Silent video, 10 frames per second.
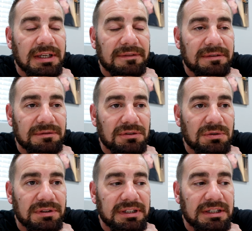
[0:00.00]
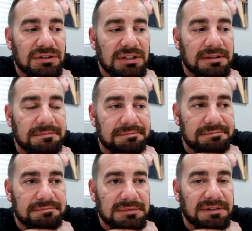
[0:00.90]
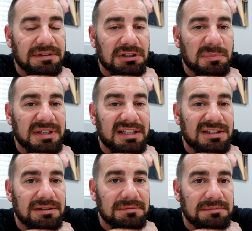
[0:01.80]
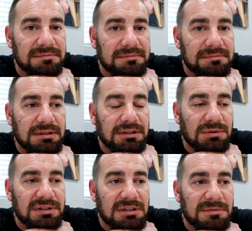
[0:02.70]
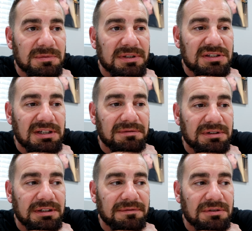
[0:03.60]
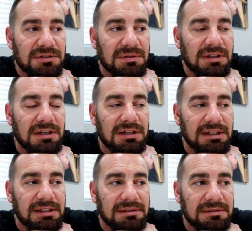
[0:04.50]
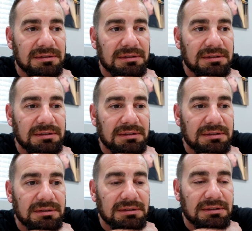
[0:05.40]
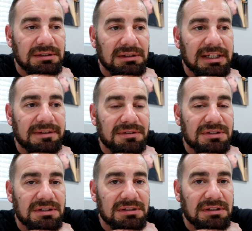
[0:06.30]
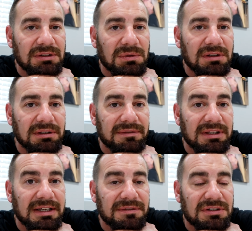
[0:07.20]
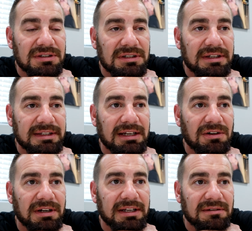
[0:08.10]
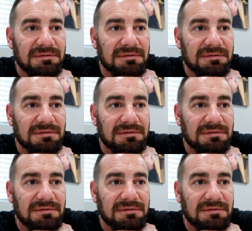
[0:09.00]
I haven't told the kids yet. I feel at peace you know, when someone's been suffering for so long and their life is just, the quality of life is just not that great.